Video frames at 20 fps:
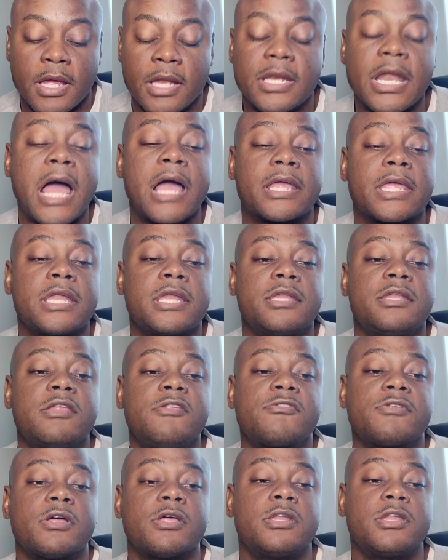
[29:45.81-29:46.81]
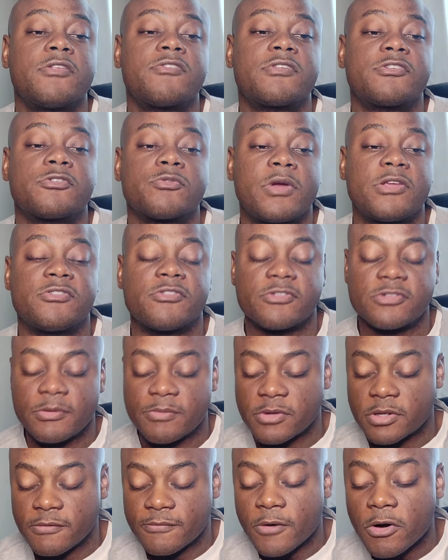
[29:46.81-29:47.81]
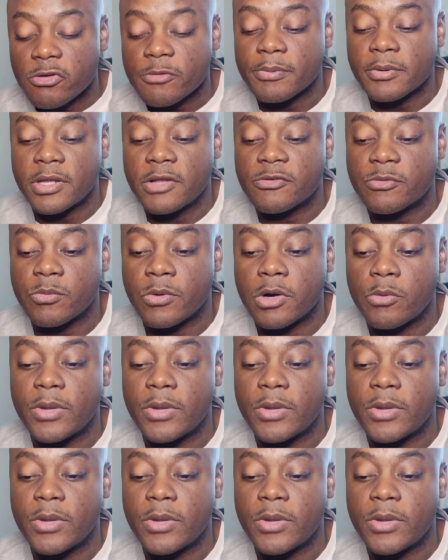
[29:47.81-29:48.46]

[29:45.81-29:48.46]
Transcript: and not get in these situationships in the first place,